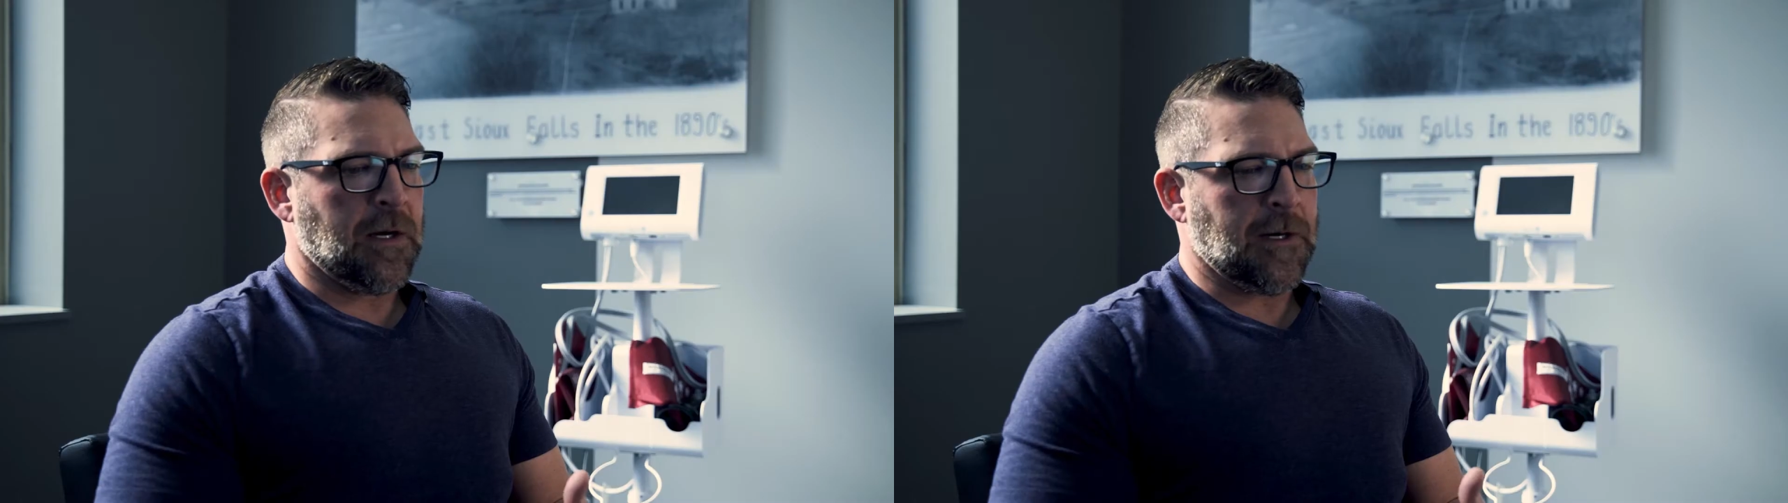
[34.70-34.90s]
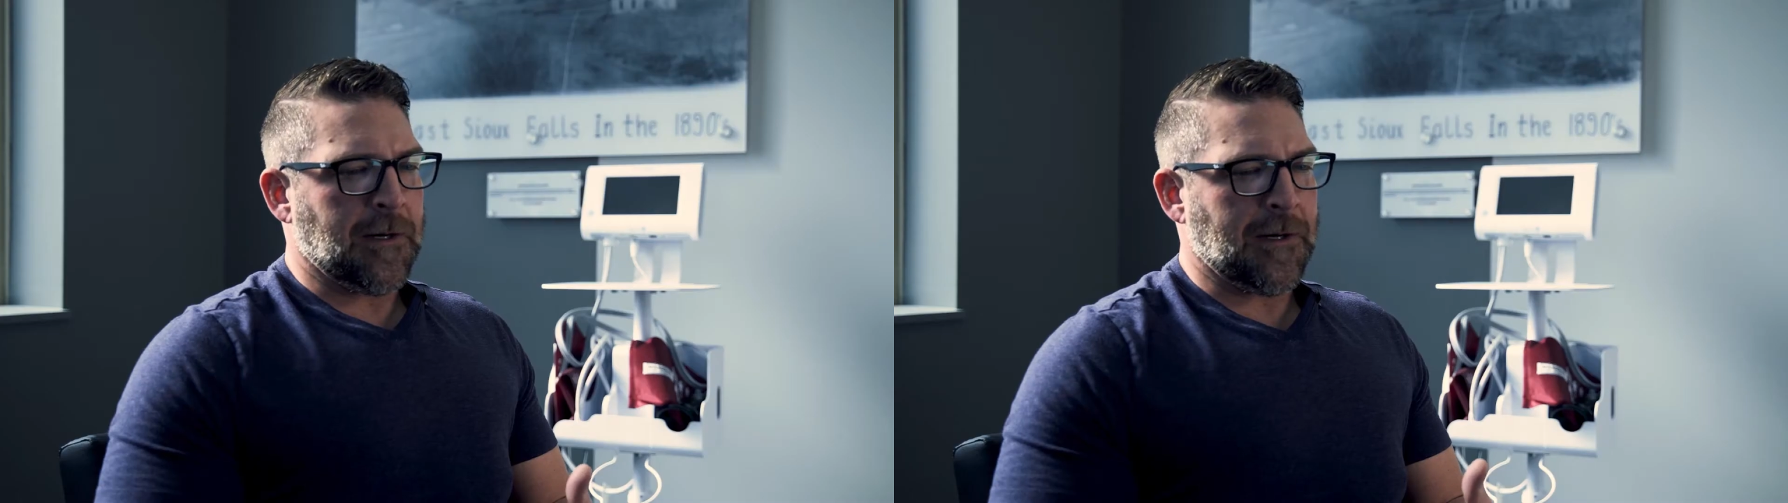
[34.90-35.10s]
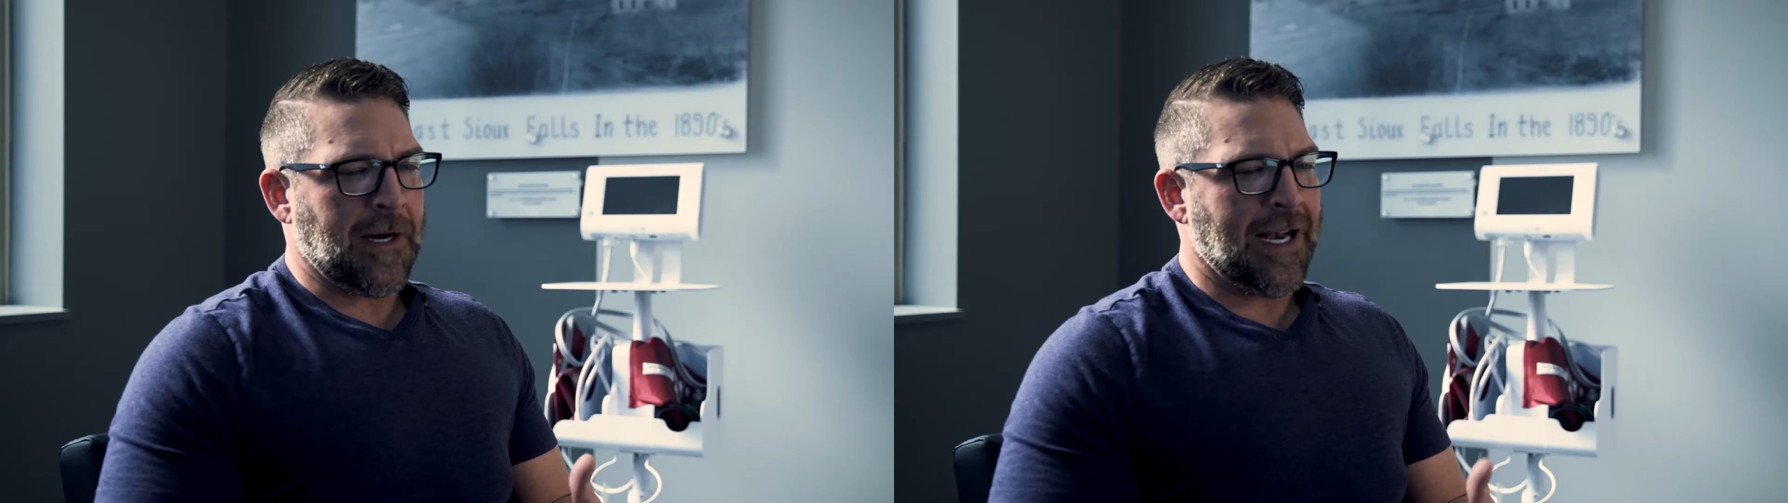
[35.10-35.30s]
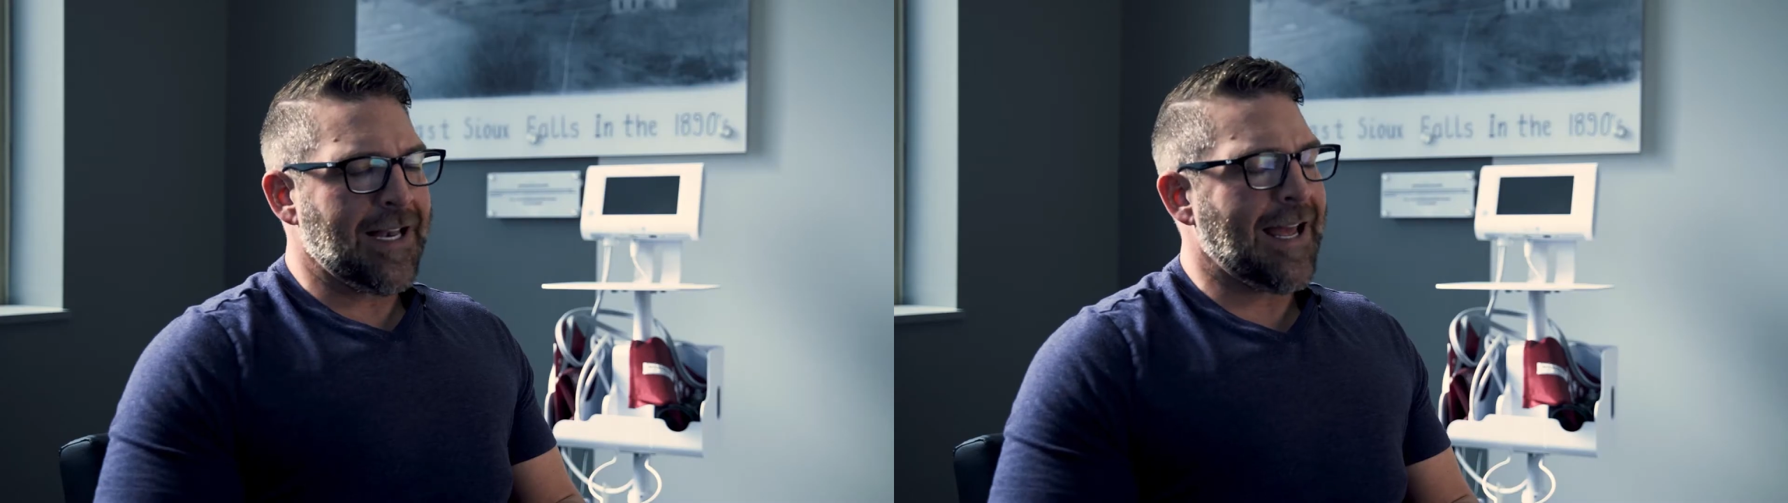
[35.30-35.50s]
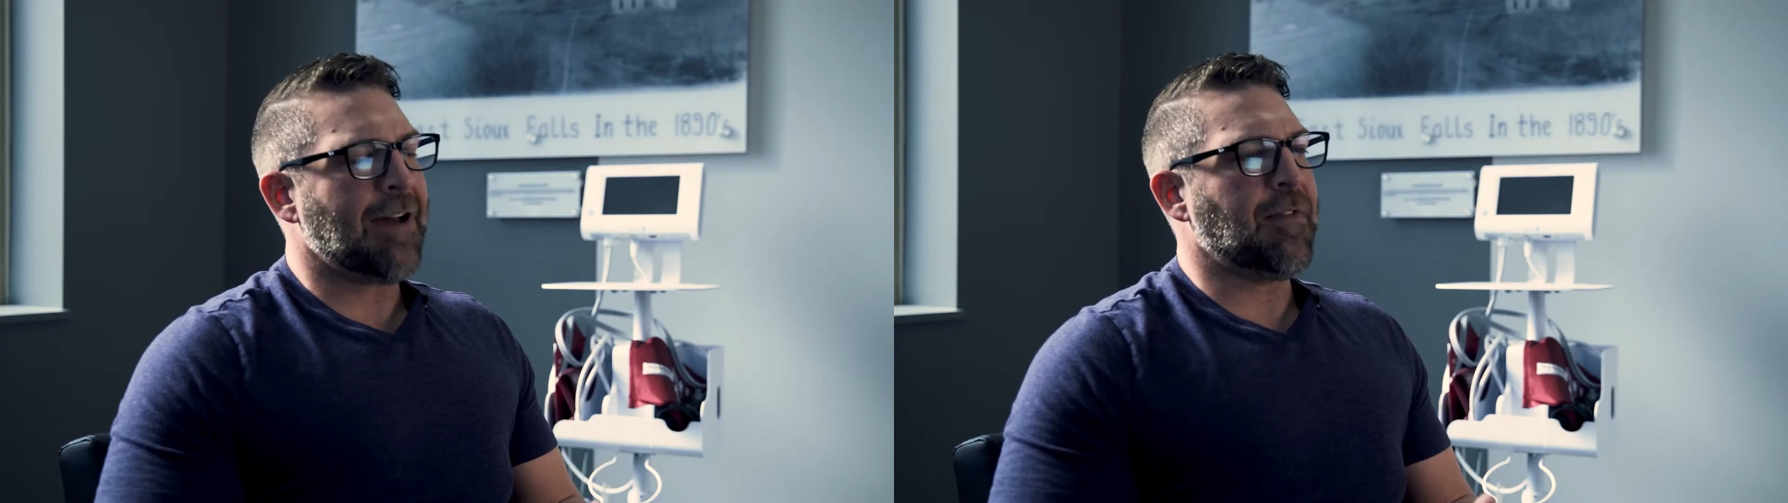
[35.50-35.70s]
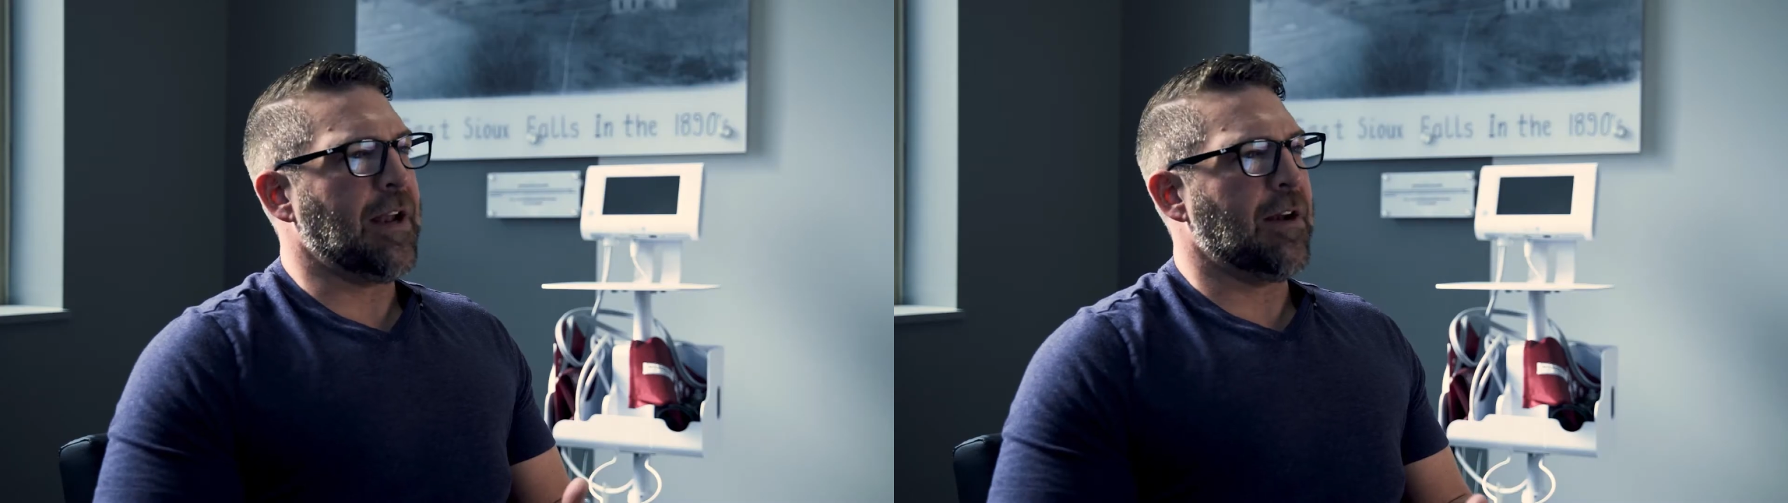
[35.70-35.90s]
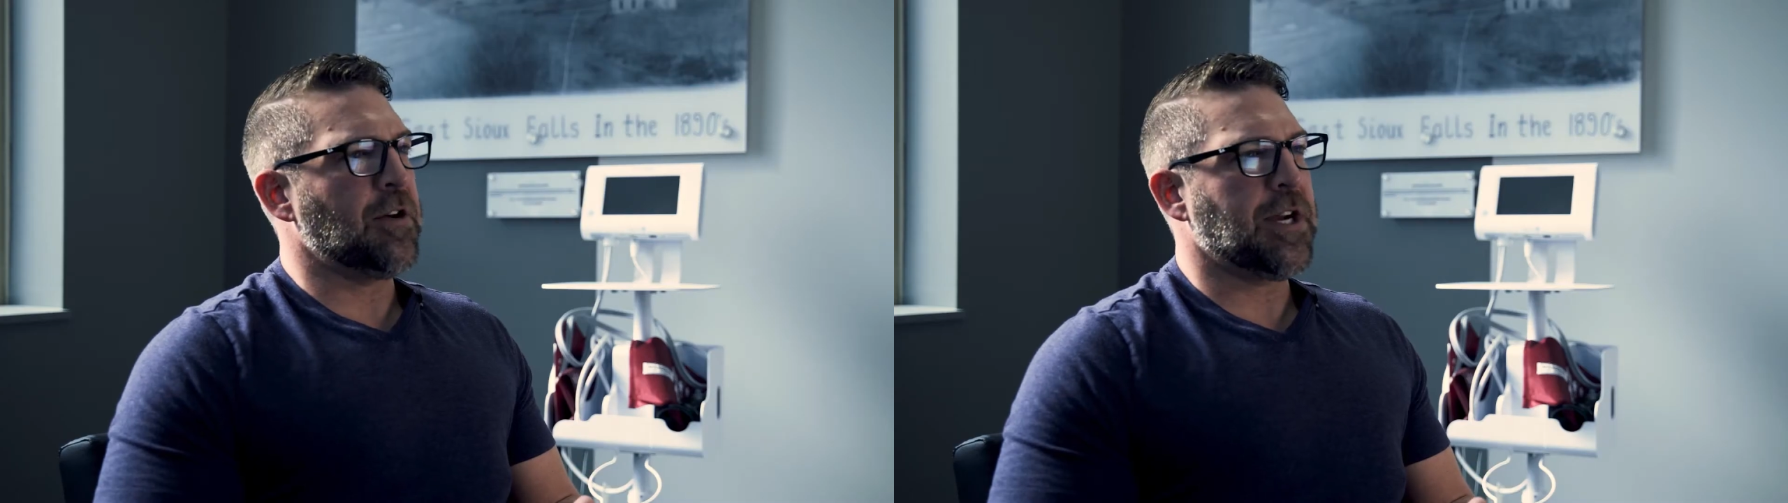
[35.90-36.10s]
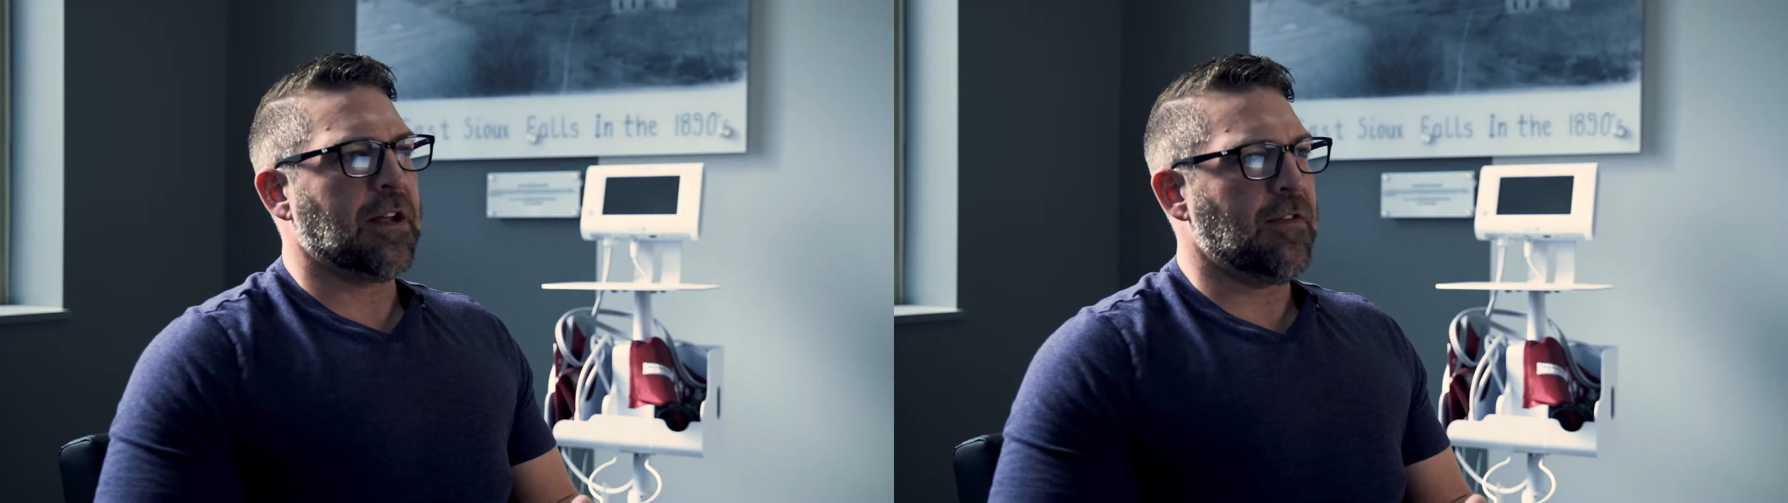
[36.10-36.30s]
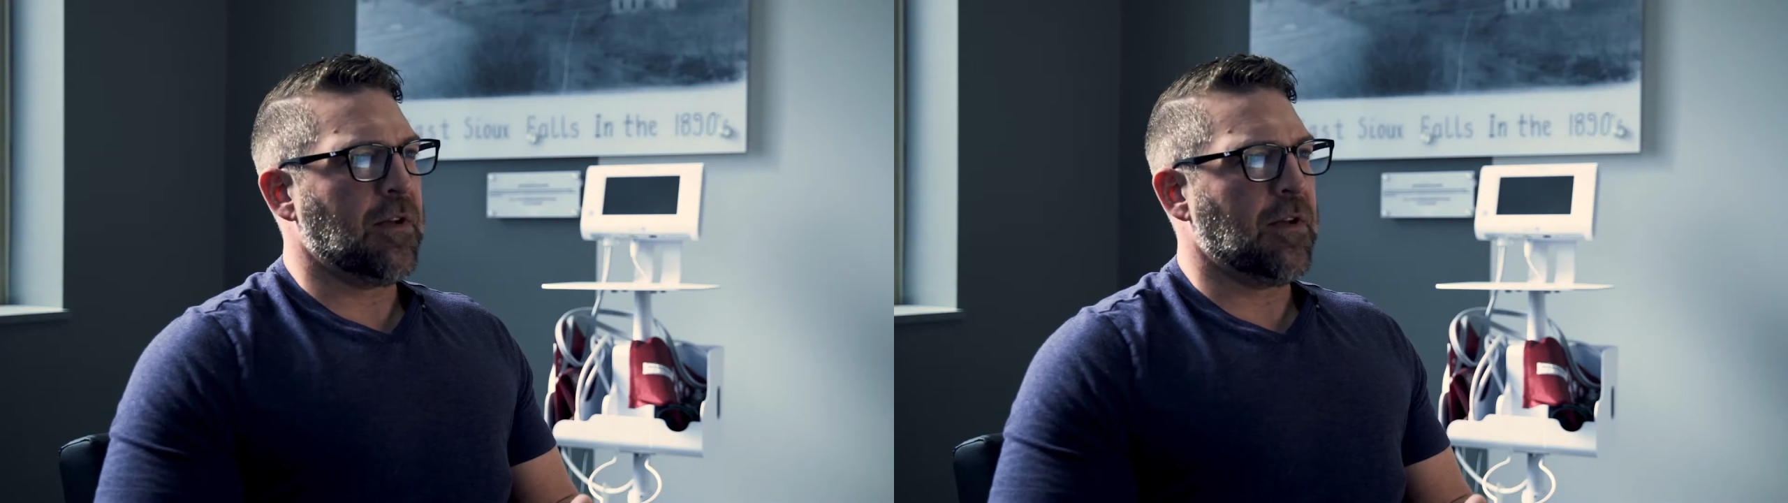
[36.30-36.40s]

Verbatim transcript: uh, I didn't have that energetic